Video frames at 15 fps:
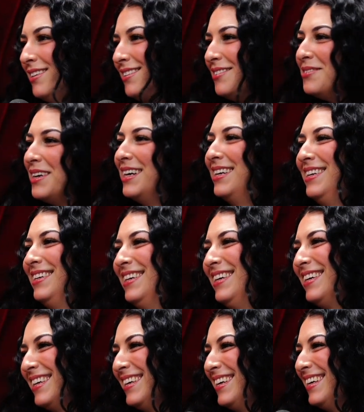Yeah, all
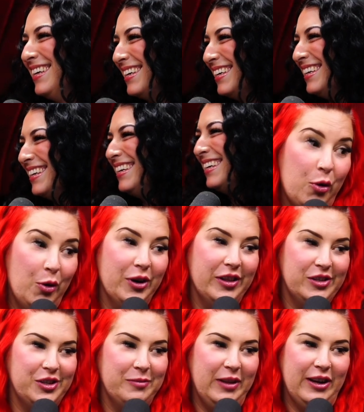that too. You're going to
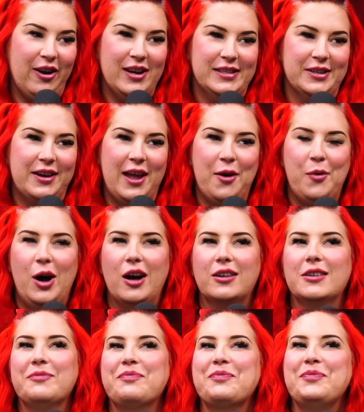the gym later. I still can't
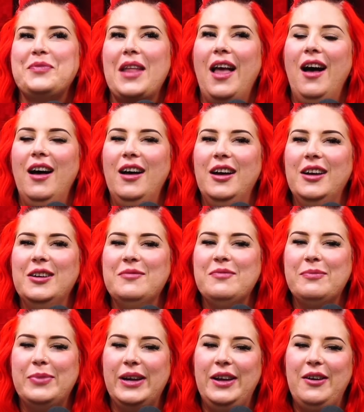walk.
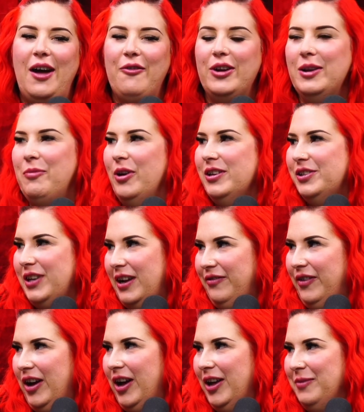But I wanted to bring
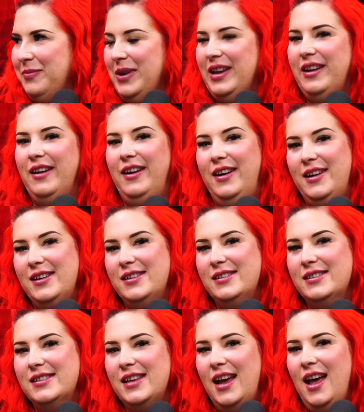Jeff on
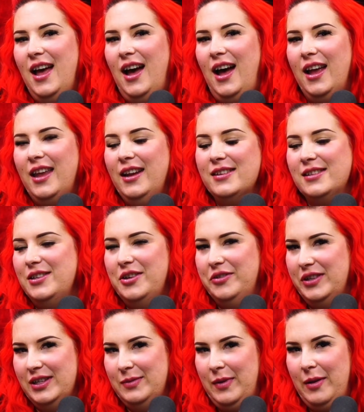because he doesn't know
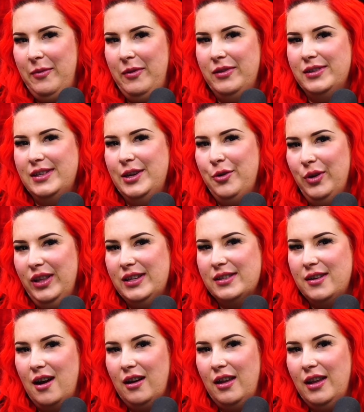this, but I've been secretly
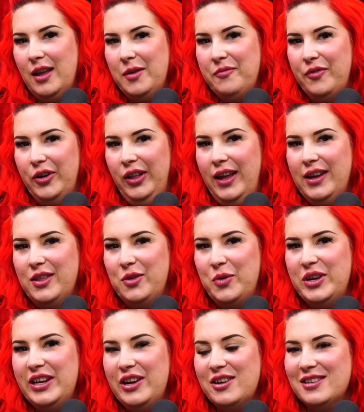stalking him for like
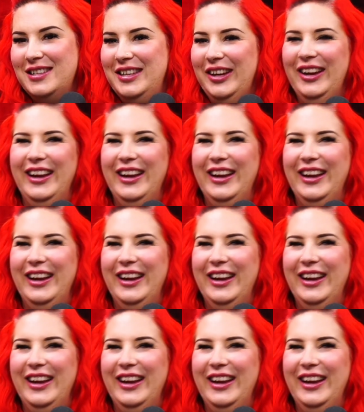3 years.